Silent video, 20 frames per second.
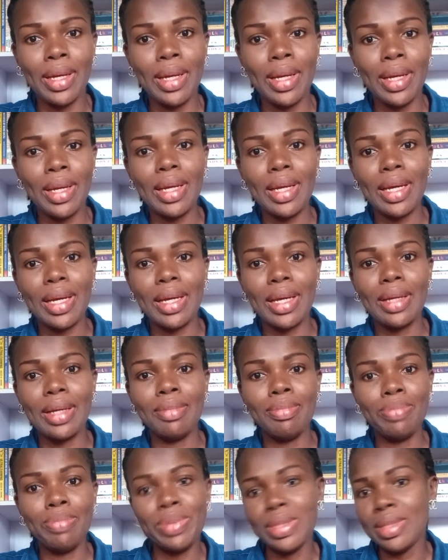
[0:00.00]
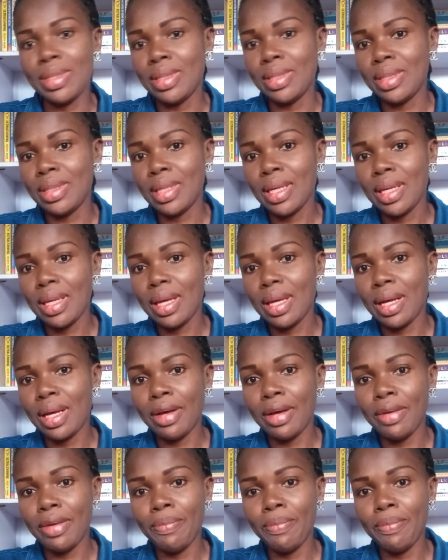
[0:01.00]
can be
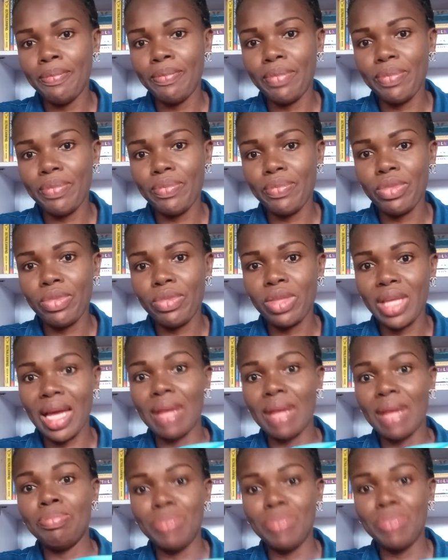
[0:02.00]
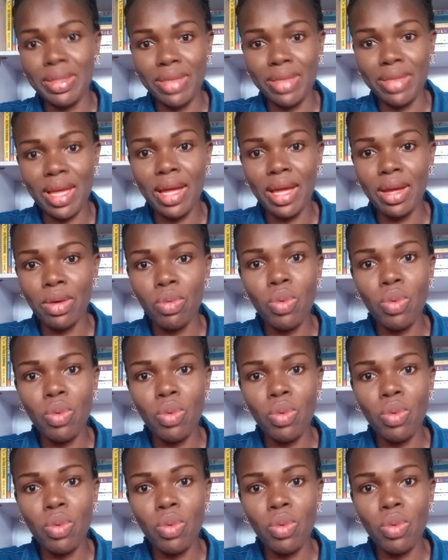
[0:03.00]
there